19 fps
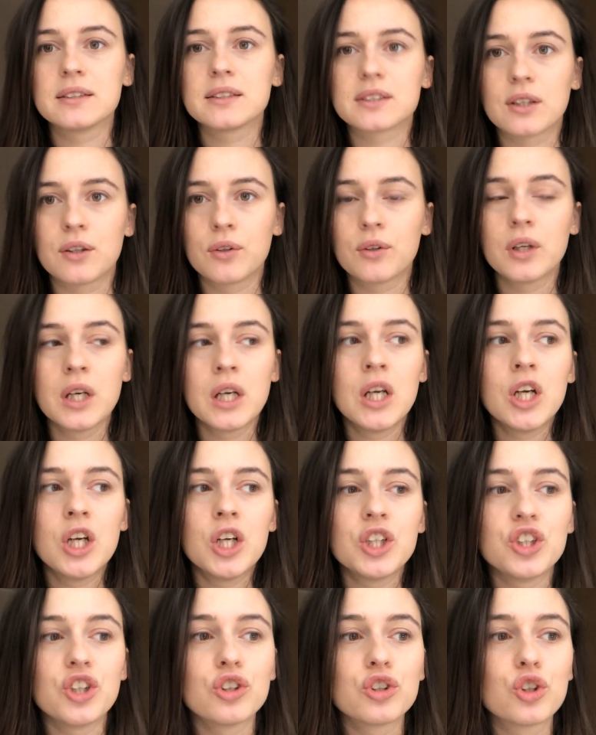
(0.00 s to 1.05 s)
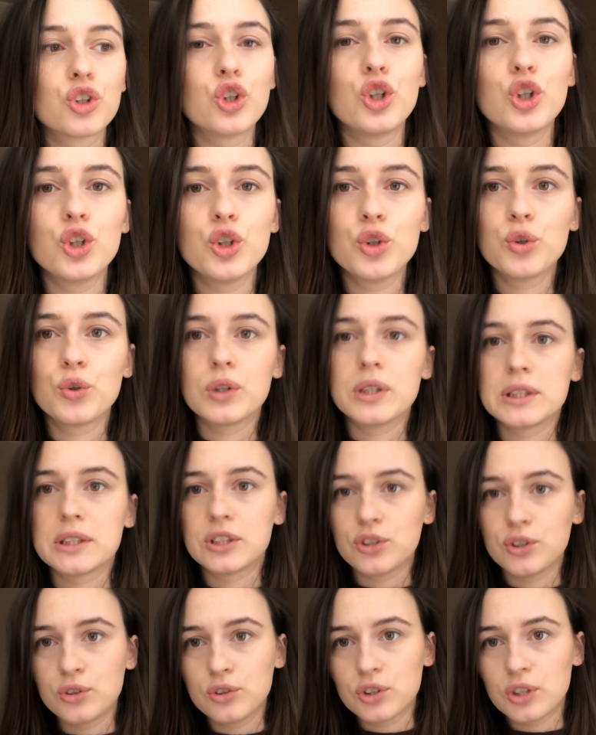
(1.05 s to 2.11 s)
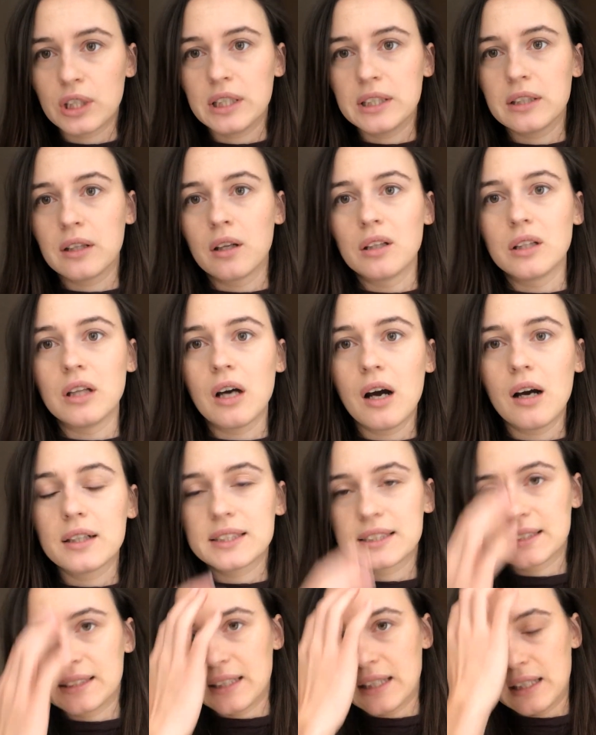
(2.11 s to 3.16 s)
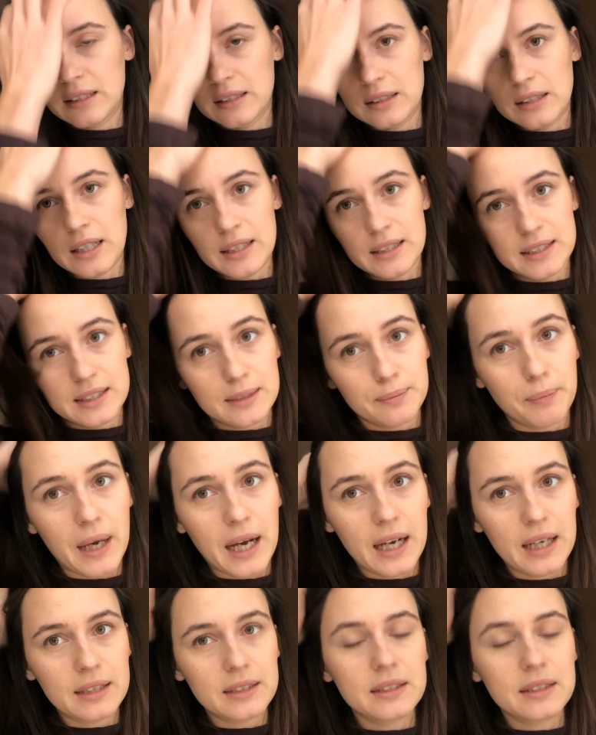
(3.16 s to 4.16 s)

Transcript: So your glue is usually the last thing that is bad.